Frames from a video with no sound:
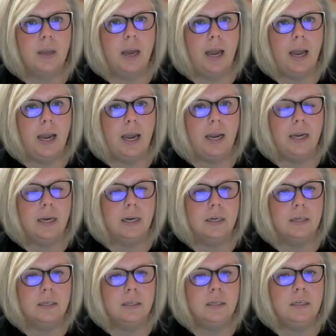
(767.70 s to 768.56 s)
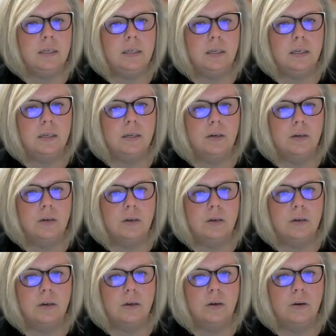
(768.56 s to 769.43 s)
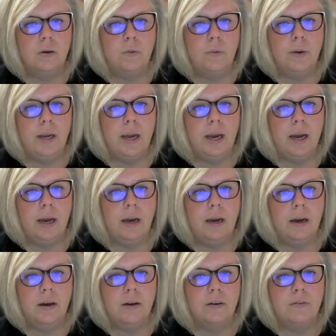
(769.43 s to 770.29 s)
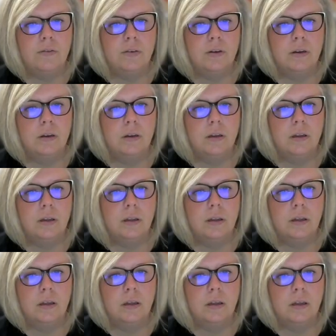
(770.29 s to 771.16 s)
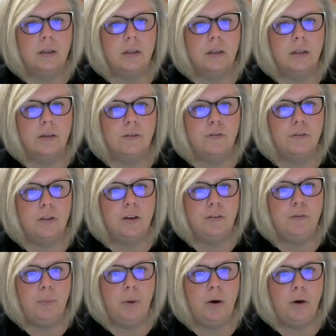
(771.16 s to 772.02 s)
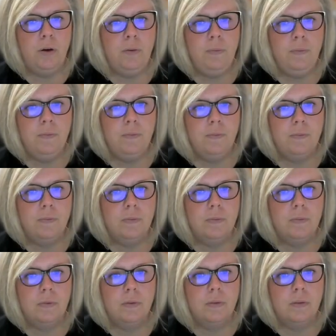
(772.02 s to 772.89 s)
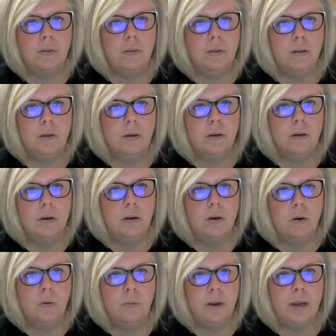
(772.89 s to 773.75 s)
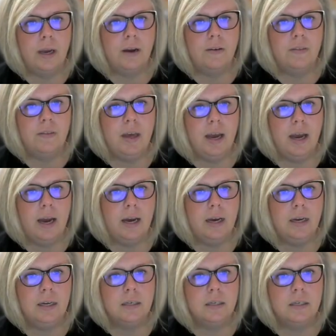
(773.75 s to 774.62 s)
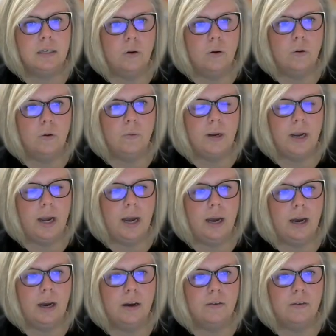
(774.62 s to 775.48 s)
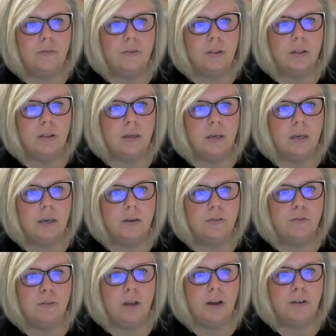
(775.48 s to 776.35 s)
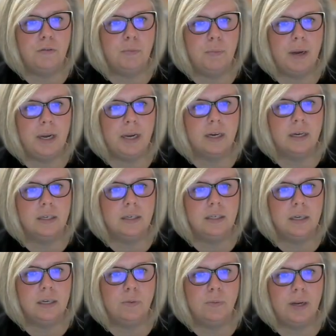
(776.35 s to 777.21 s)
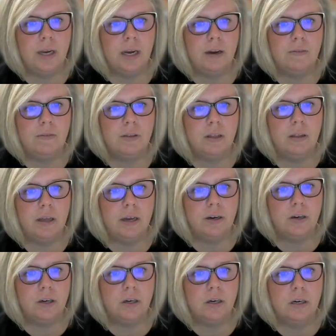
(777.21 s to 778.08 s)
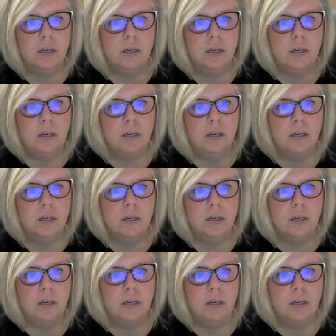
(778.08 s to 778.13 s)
And we have the fluff ball. We have the hat, we have the fluff band, and we have the letter.